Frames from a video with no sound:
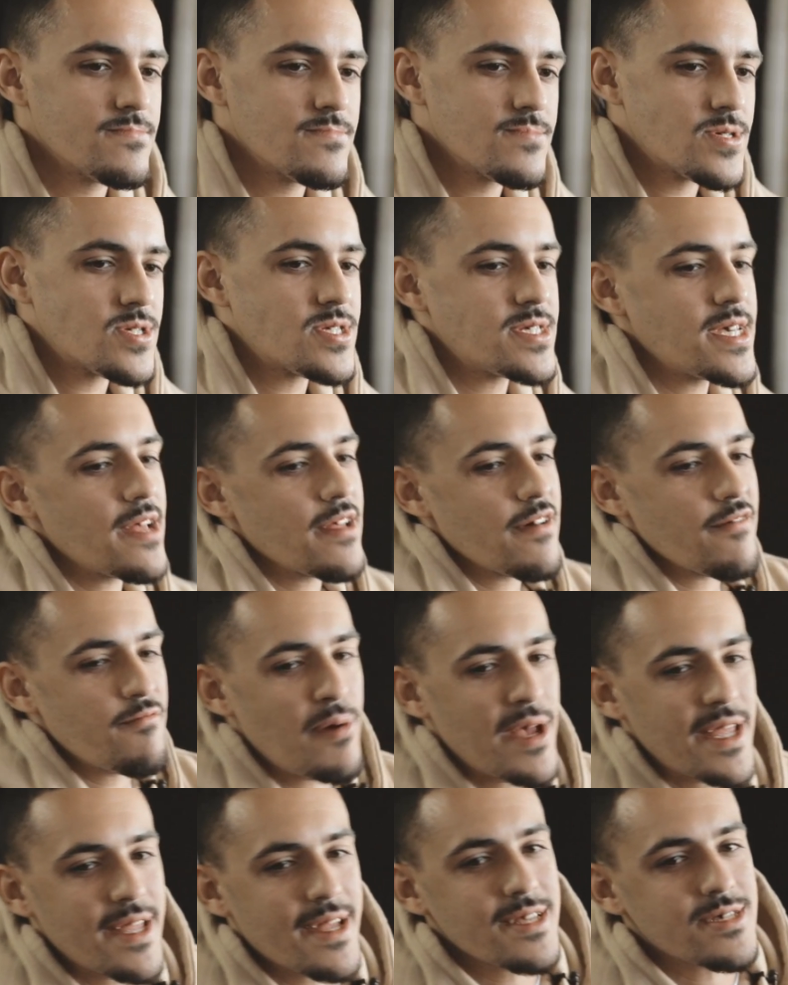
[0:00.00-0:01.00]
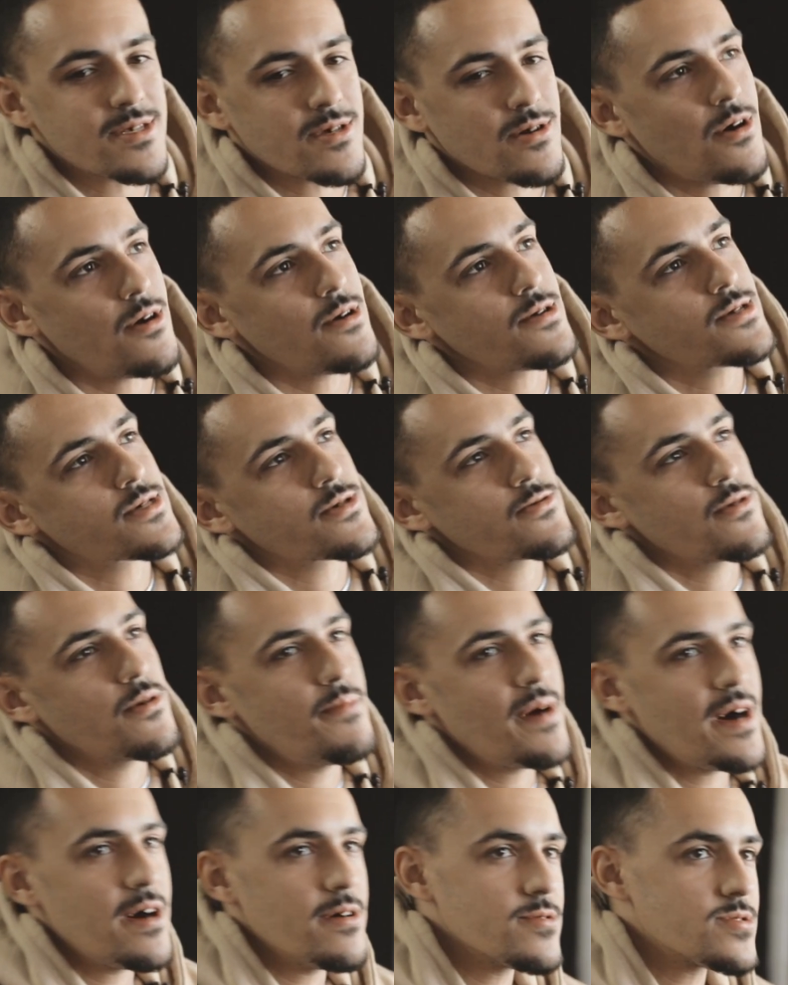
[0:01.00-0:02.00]
set of paintings that are also
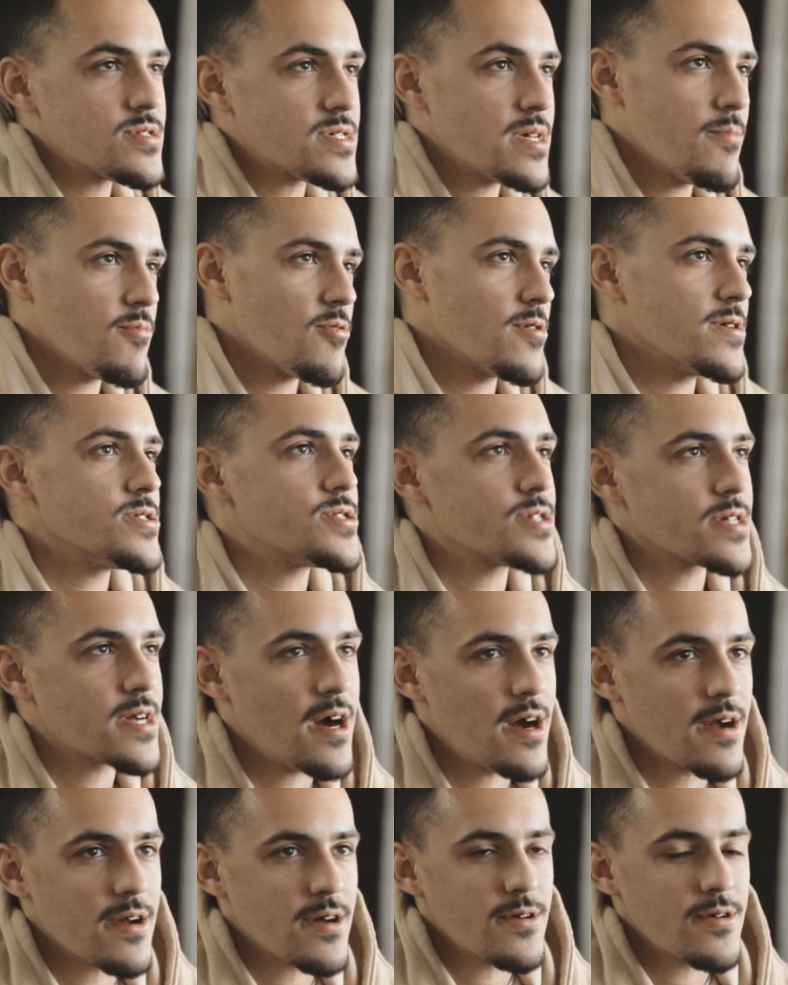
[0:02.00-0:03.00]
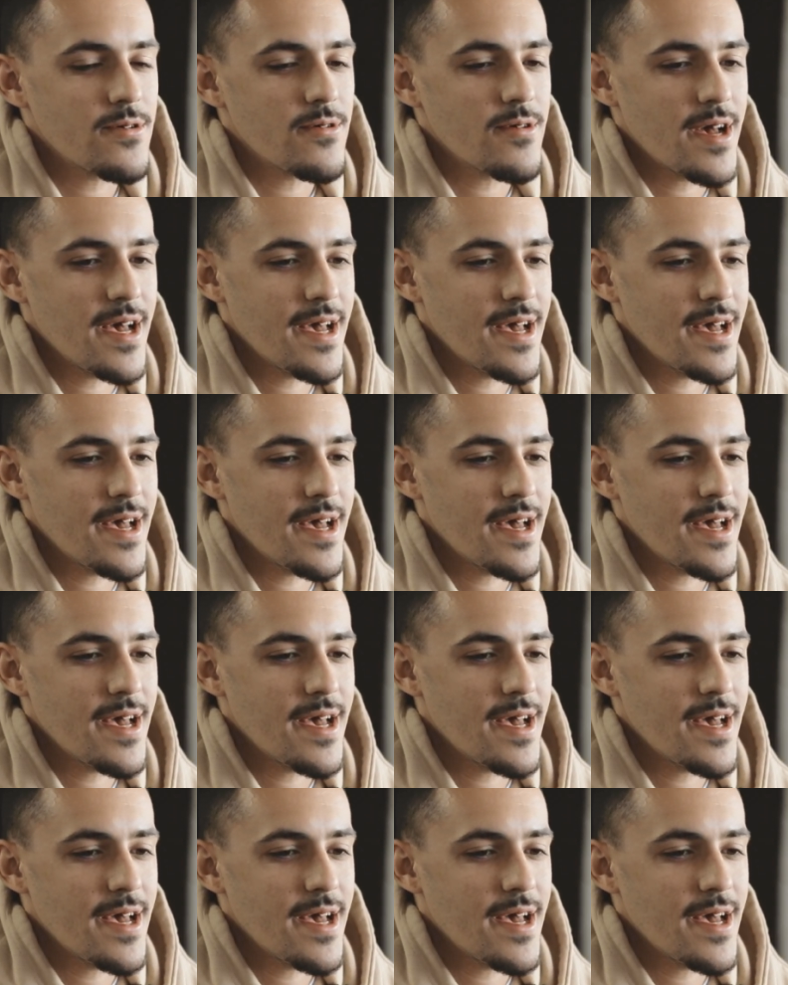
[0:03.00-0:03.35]
about summer in Chicago